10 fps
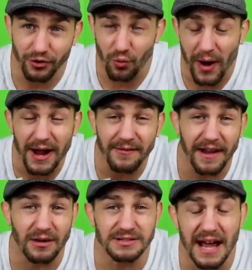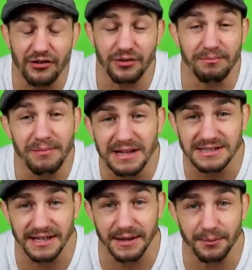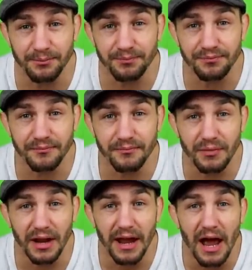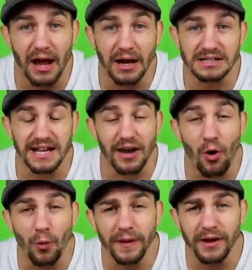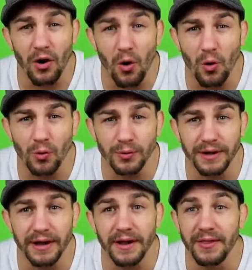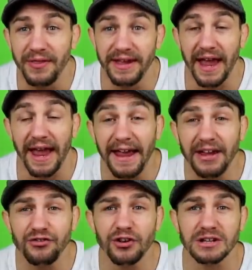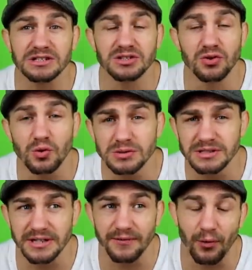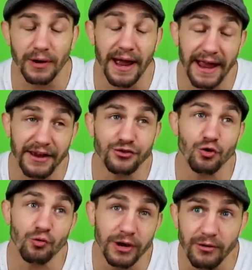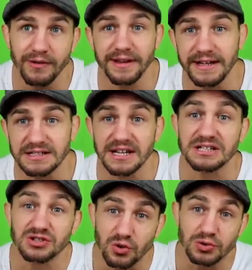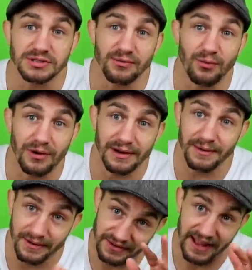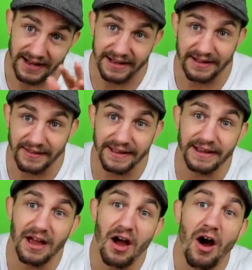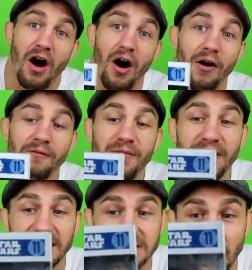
this wave that I was actually missing. Because I only owned the Asia exclusive or the Asia re-released exclusive one, technically, of this